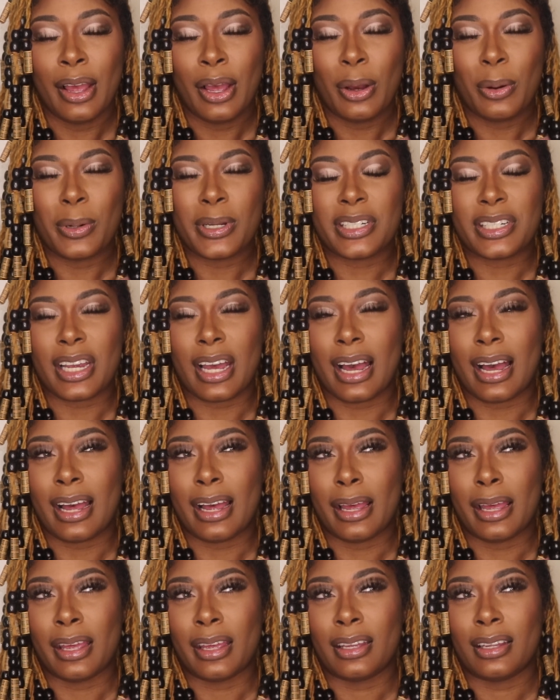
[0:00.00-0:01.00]
which
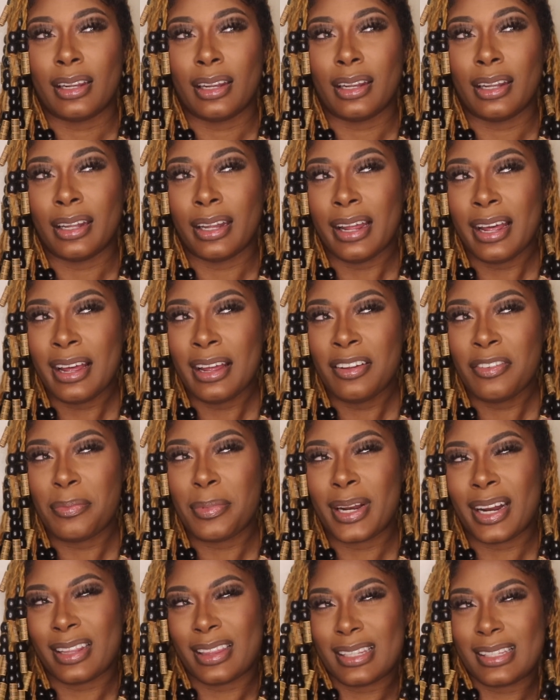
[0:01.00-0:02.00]
I love,
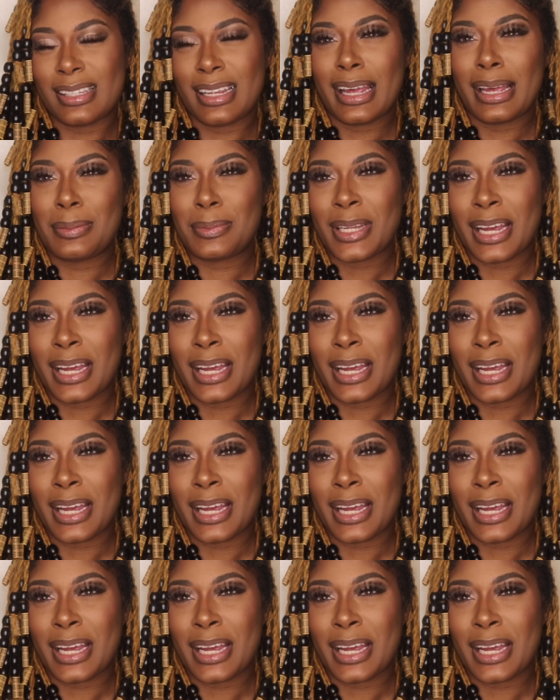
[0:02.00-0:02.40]
but at the same